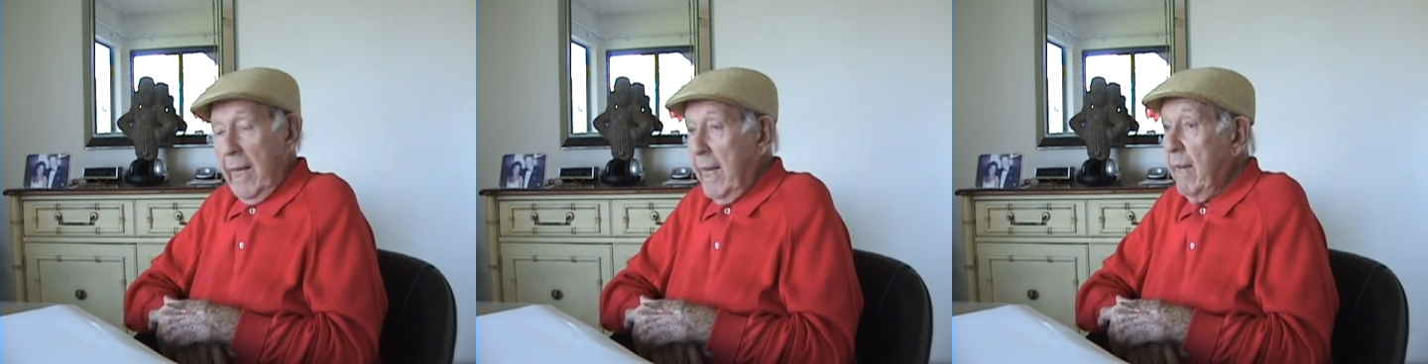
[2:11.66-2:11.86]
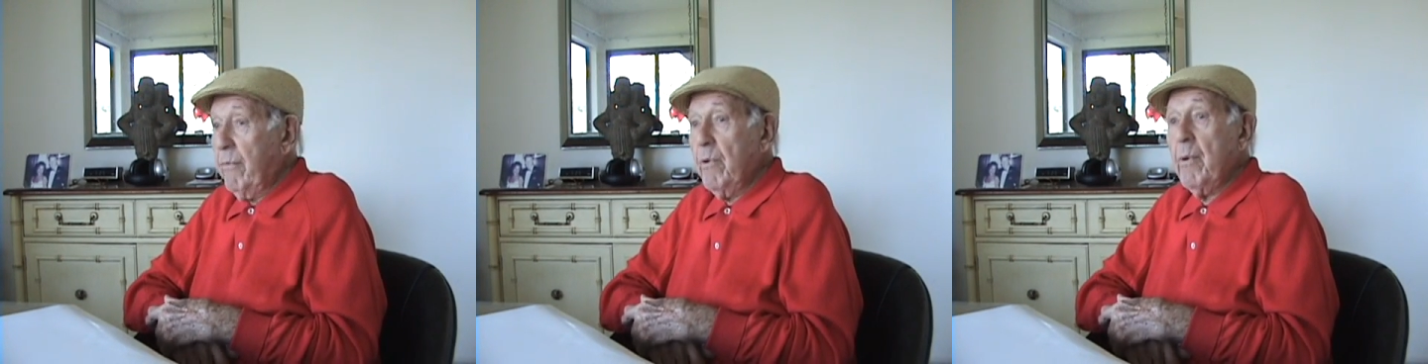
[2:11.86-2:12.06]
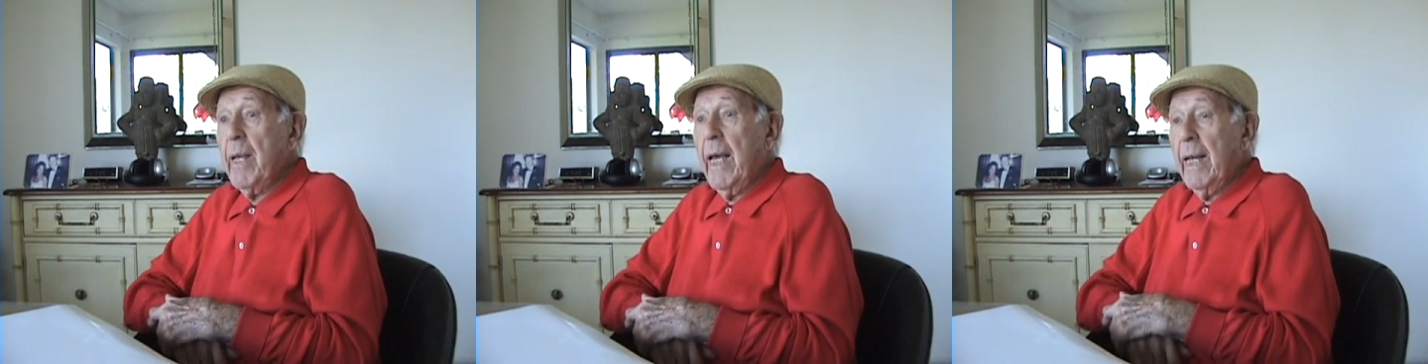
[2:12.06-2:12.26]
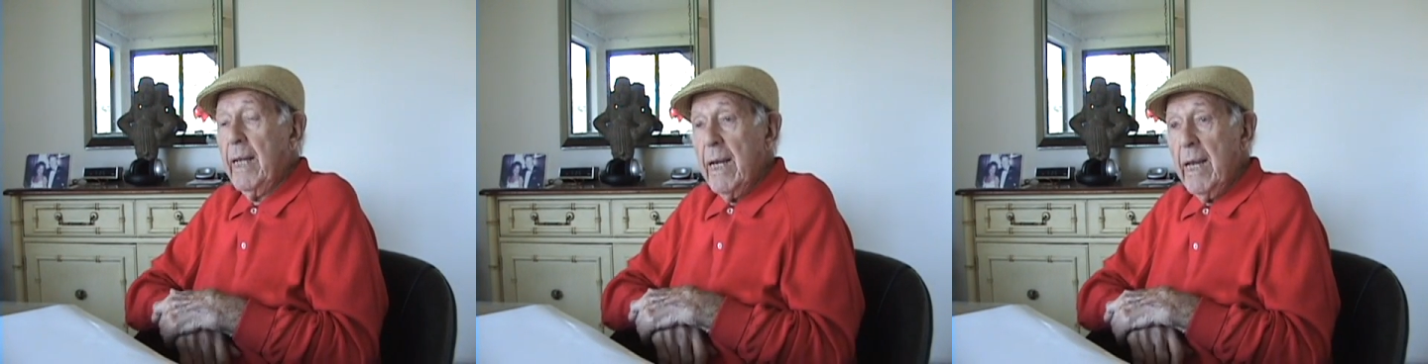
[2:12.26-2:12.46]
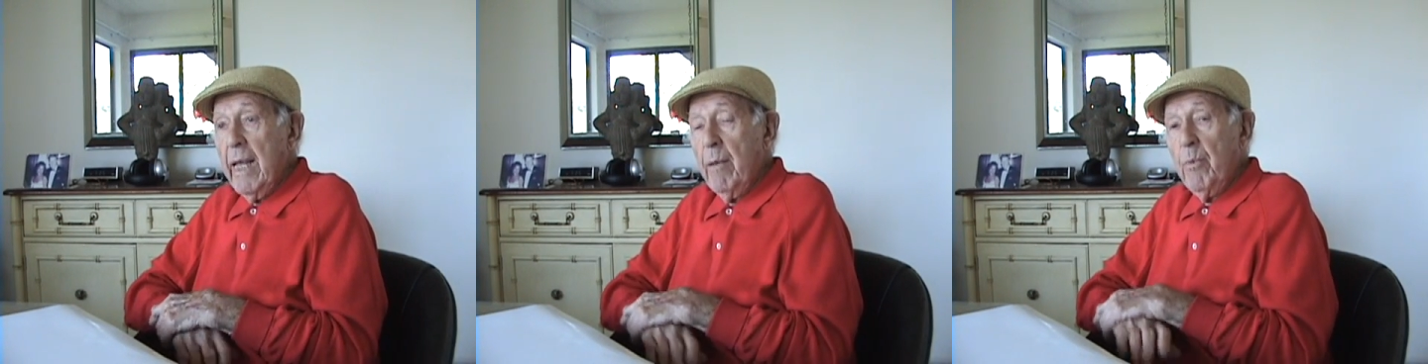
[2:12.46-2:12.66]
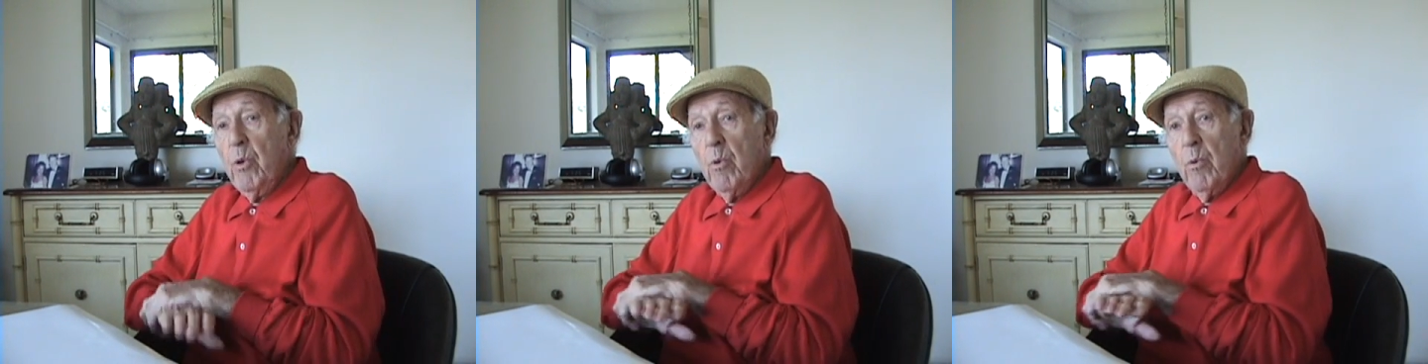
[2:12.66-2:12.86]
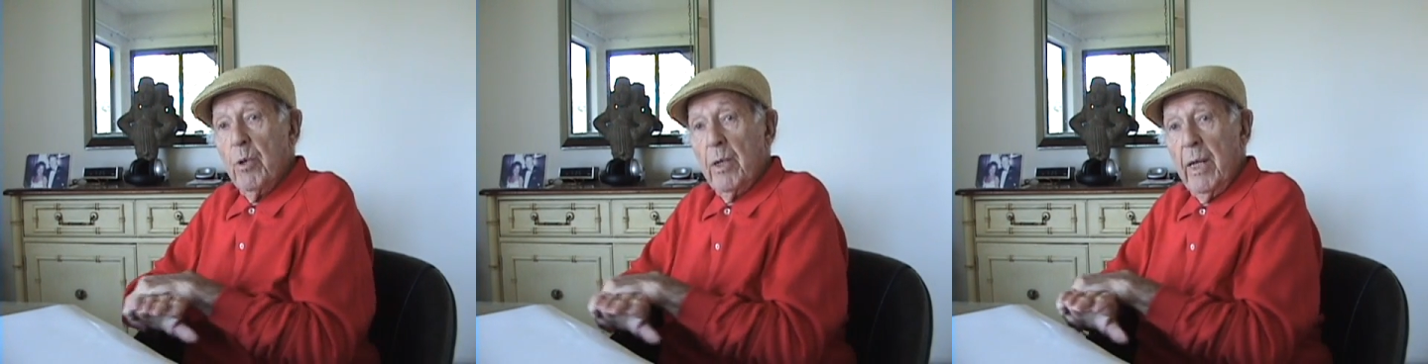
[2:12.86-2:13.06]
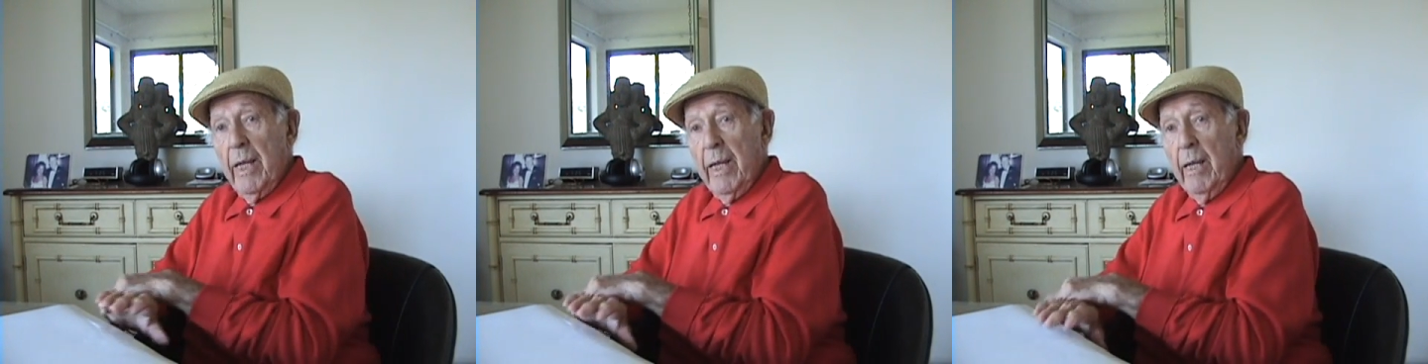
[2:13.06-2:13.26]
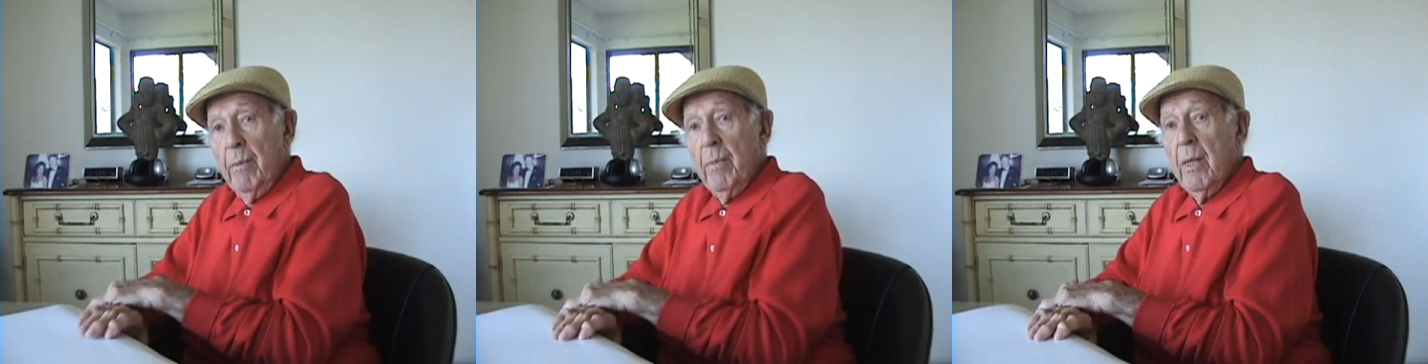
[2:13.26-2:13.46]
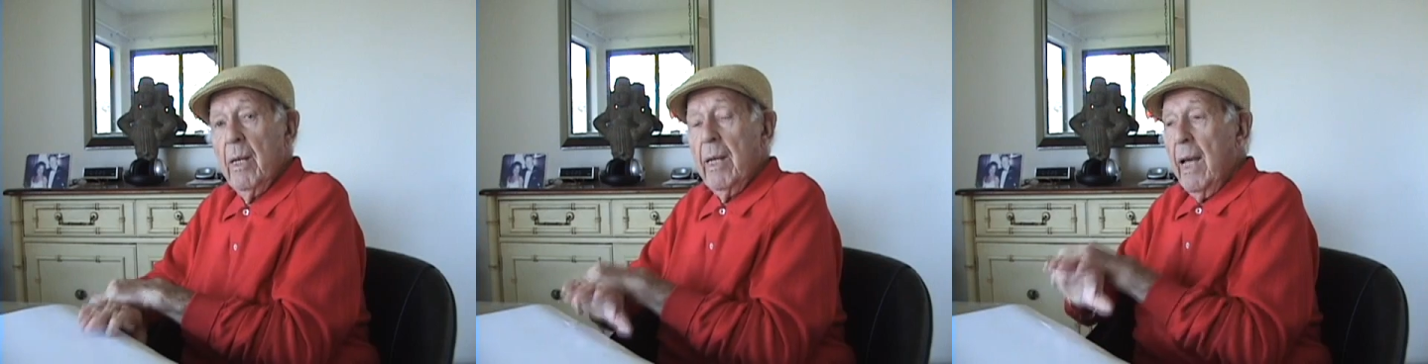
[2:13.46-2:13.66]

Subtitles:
Any name you want to name,